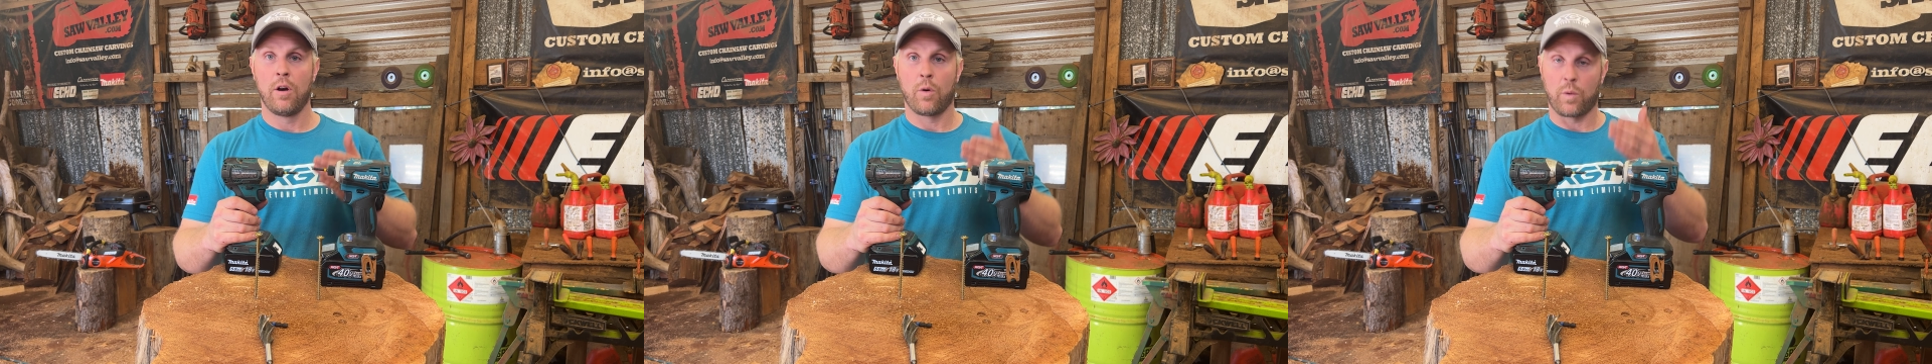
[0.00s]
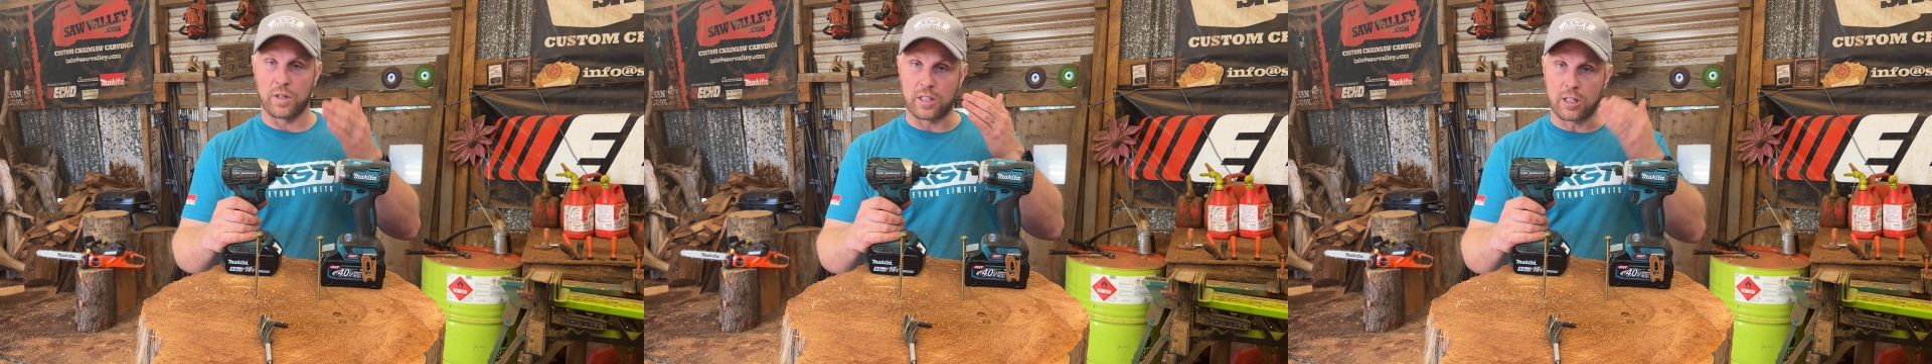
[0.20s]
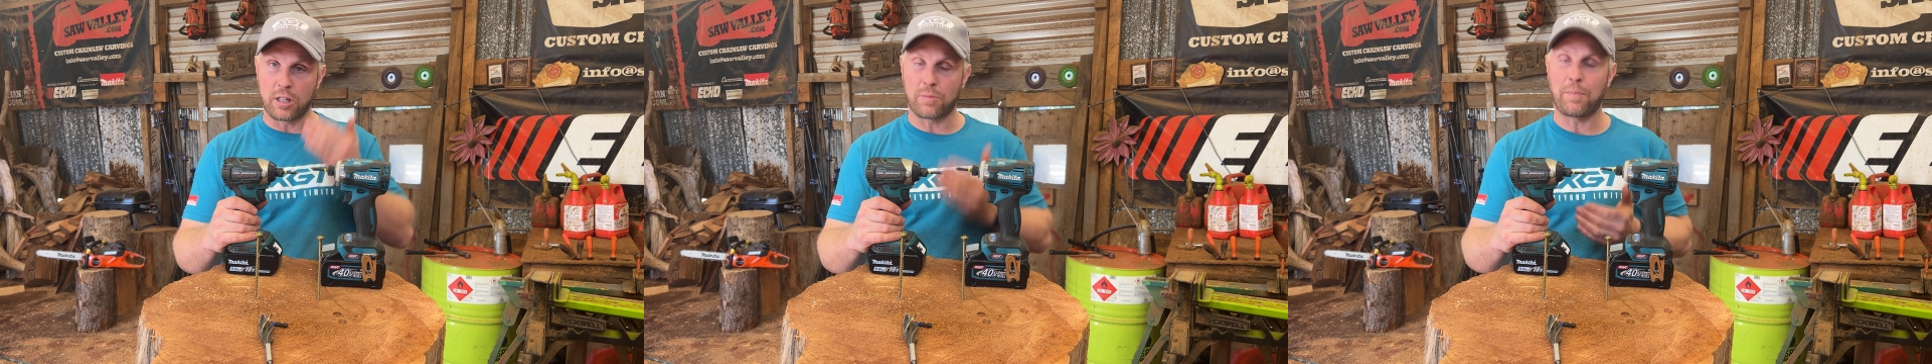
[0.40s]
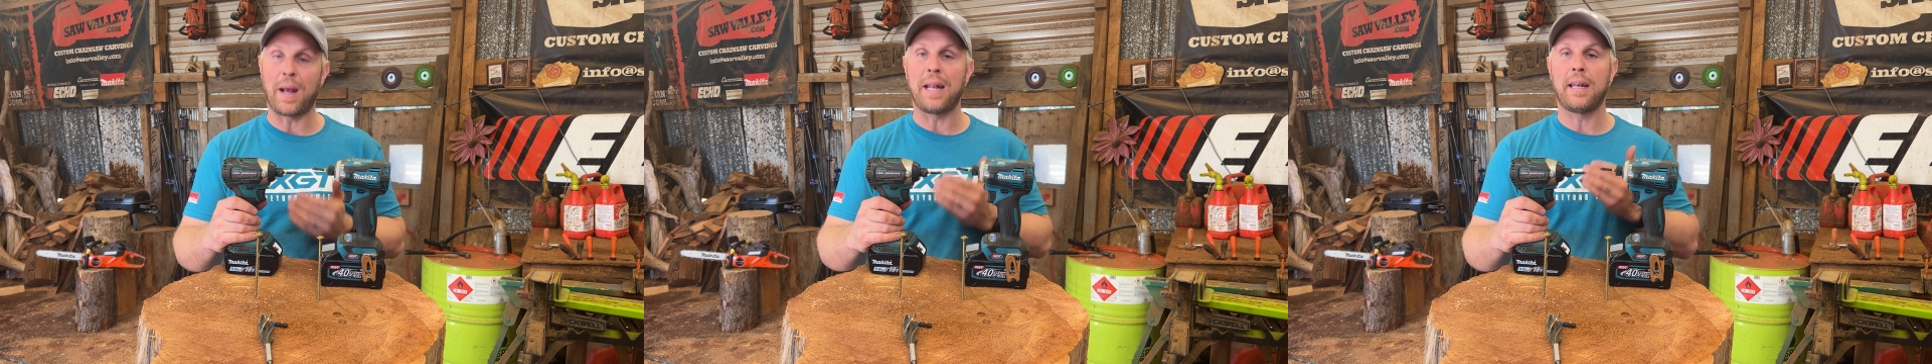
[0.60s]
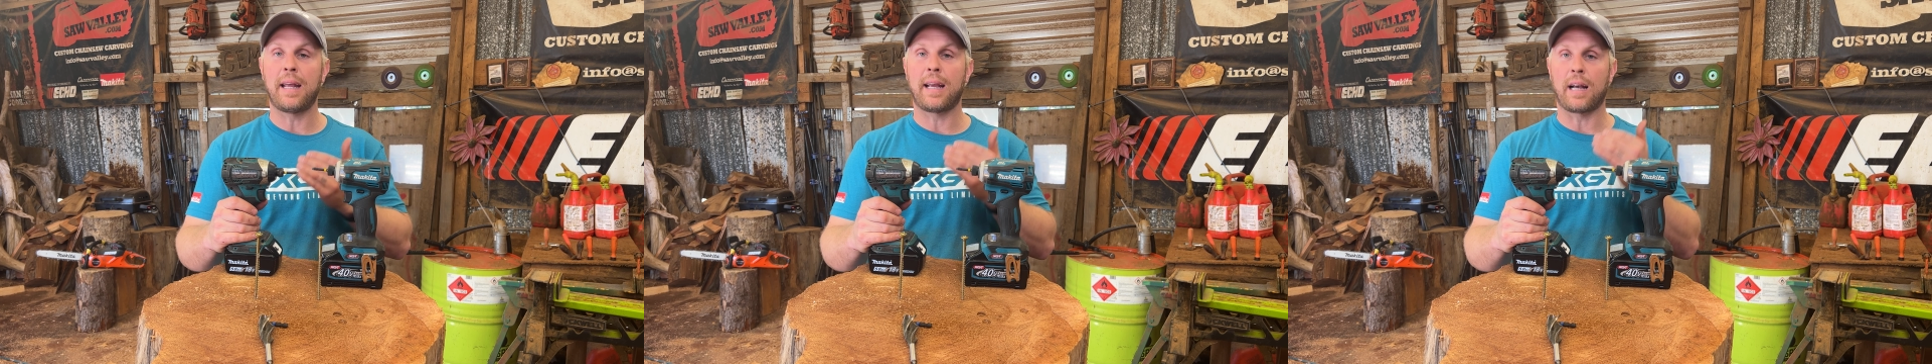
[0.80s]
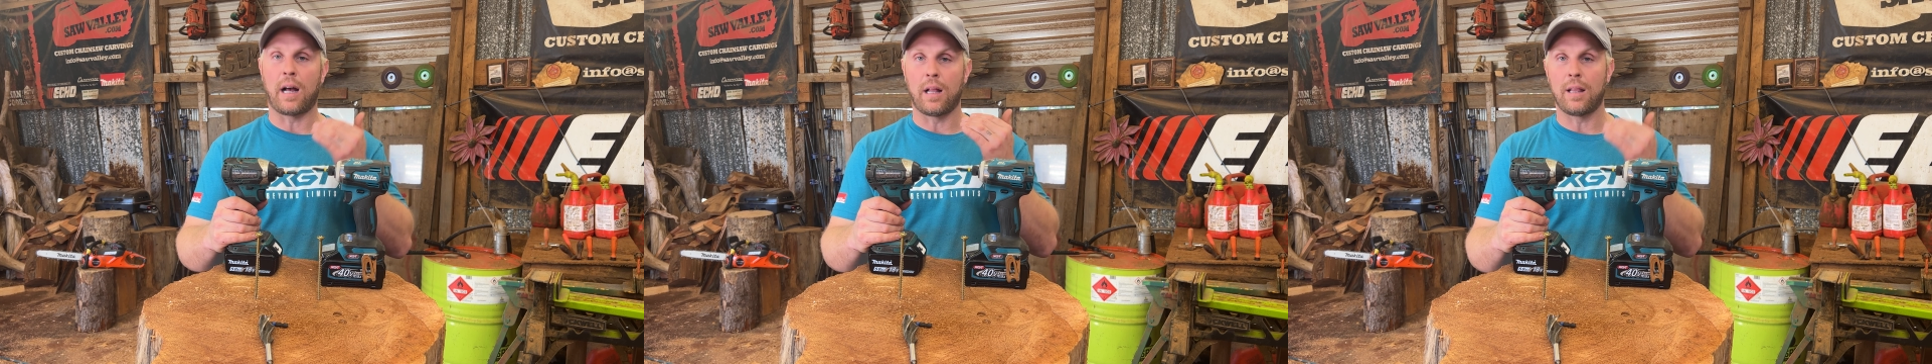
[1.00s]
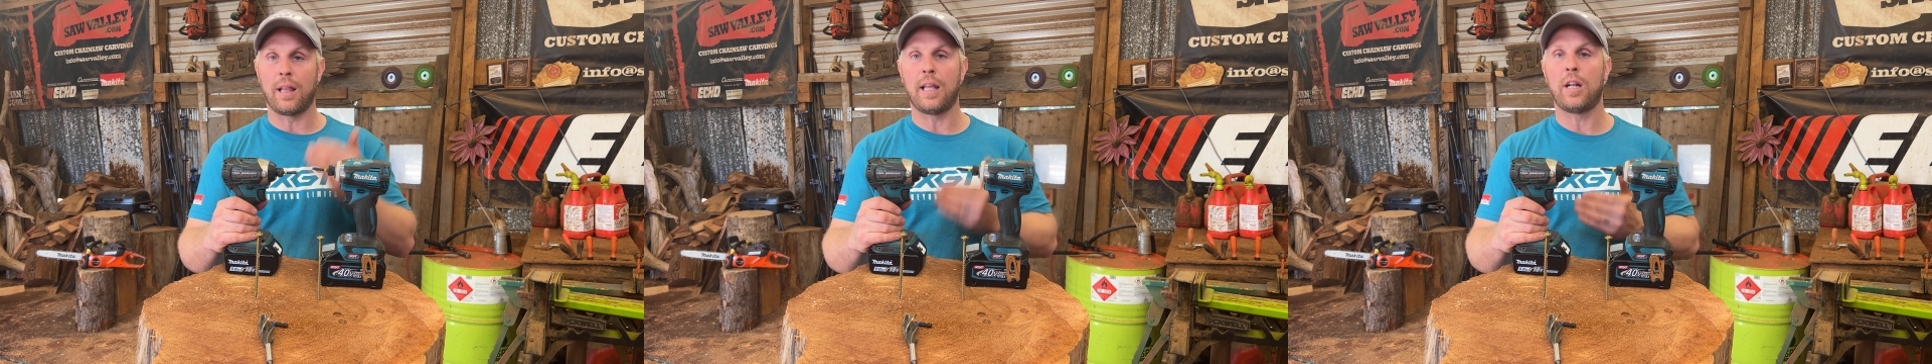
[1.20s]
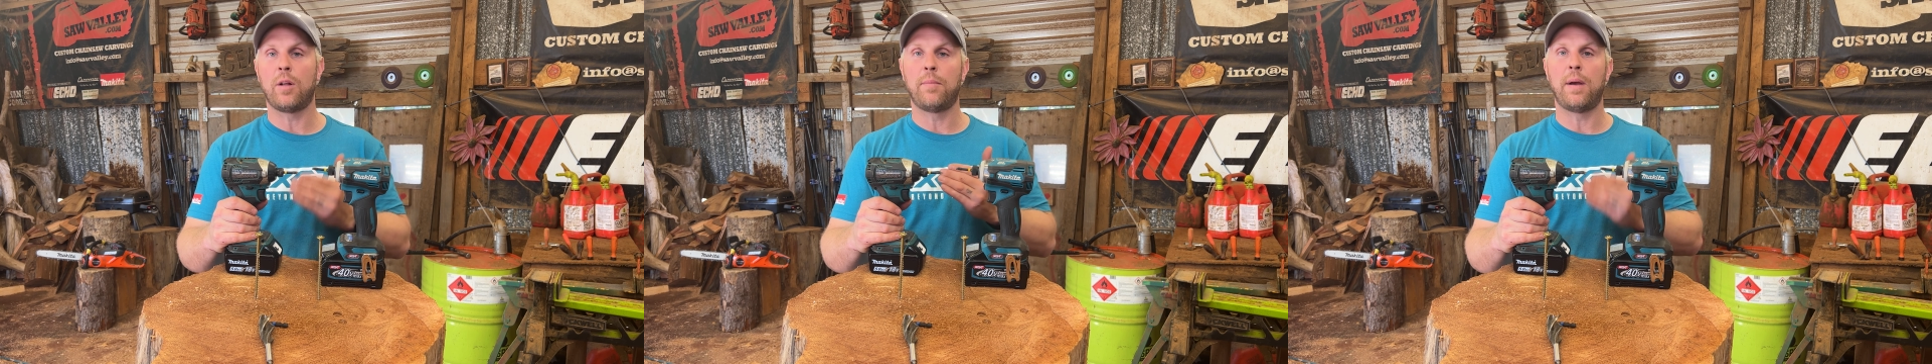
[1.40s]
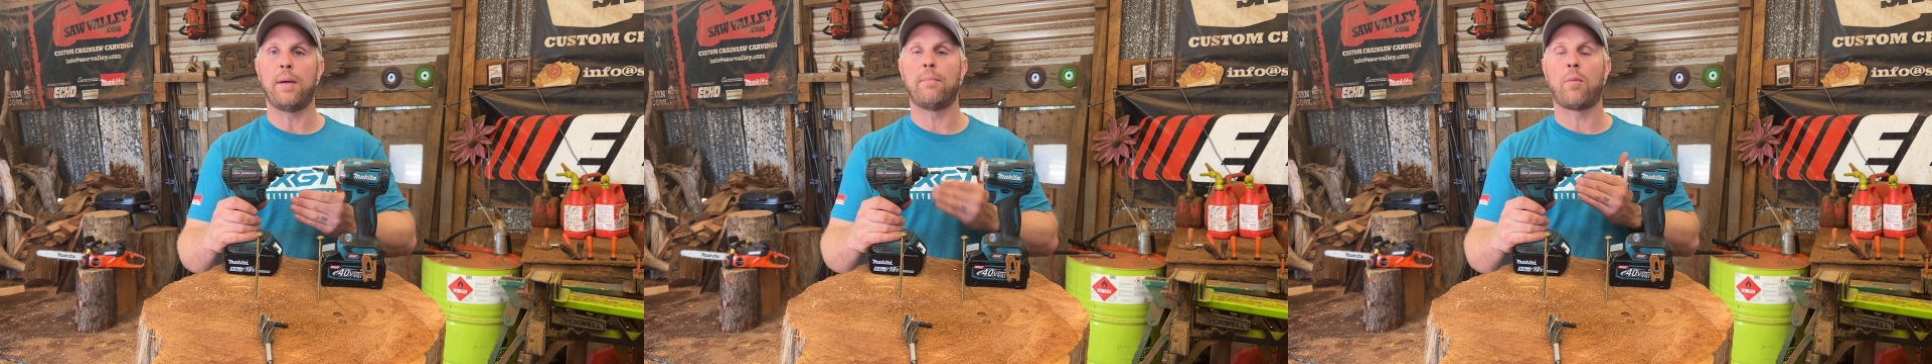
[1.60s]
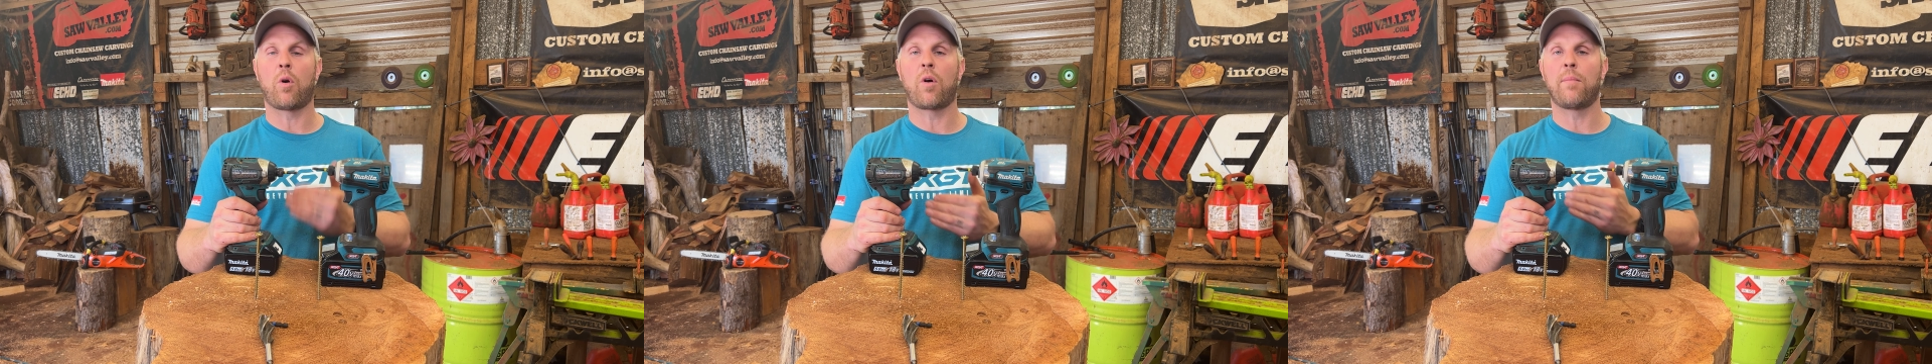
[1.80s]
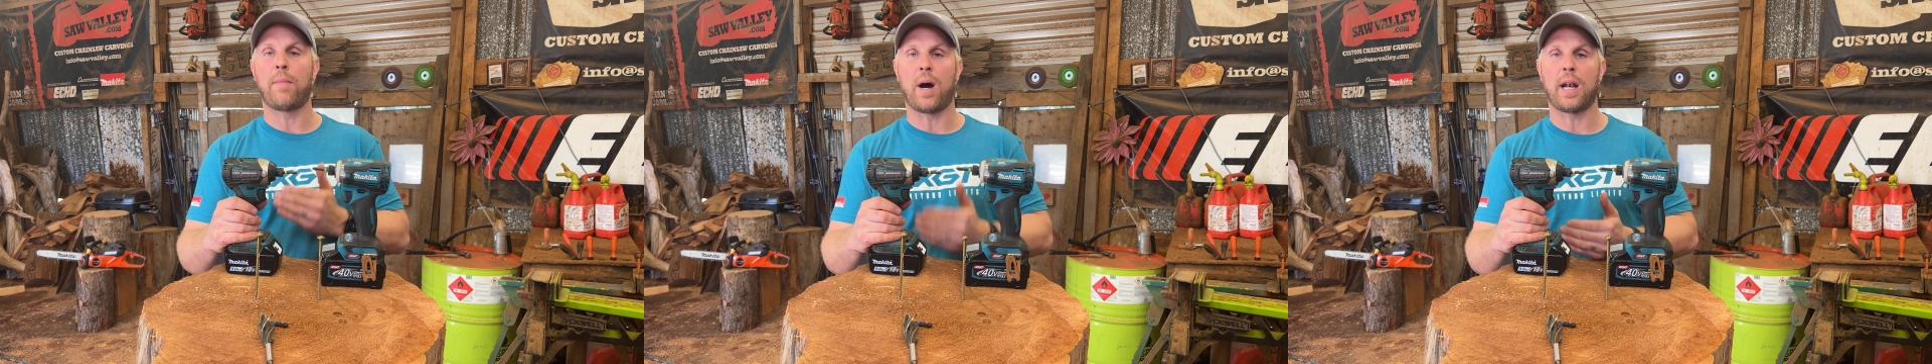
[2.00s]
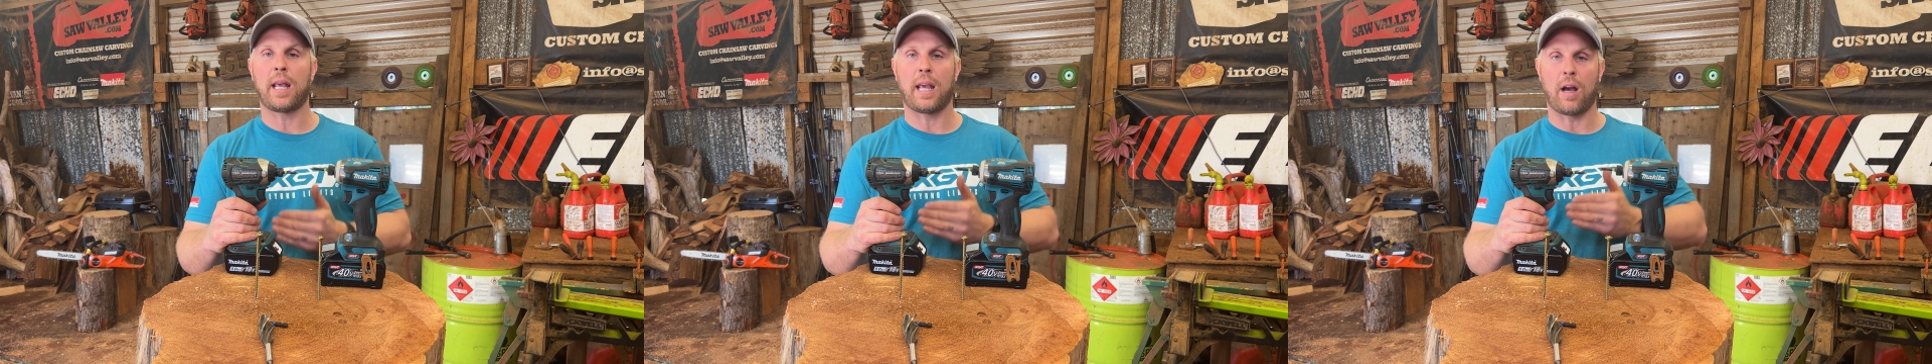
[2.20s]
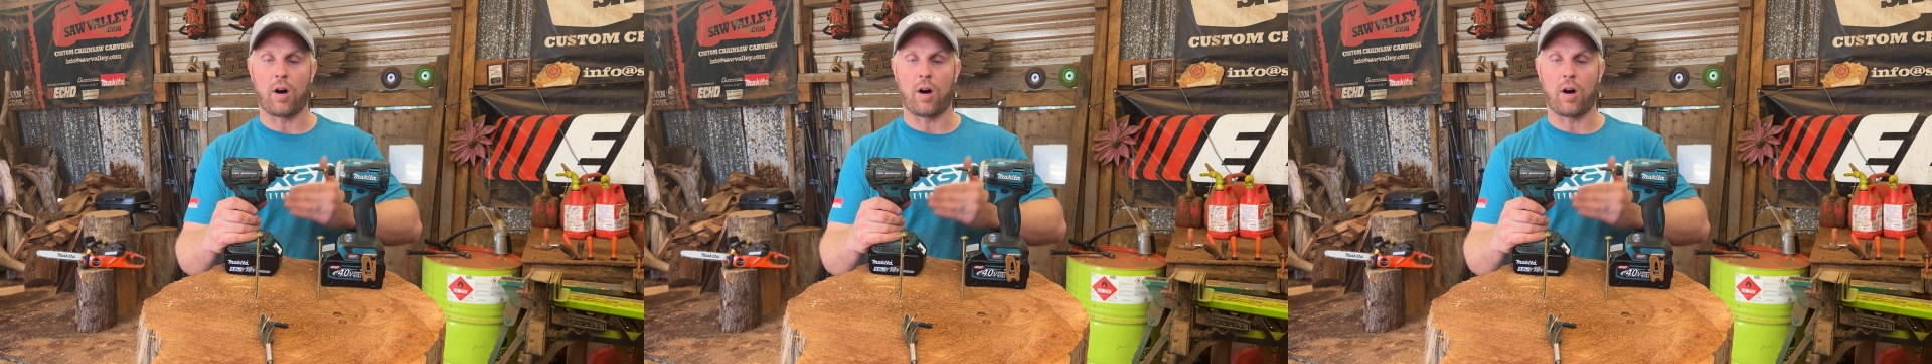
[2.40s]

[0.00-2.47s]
with spending a little bit more money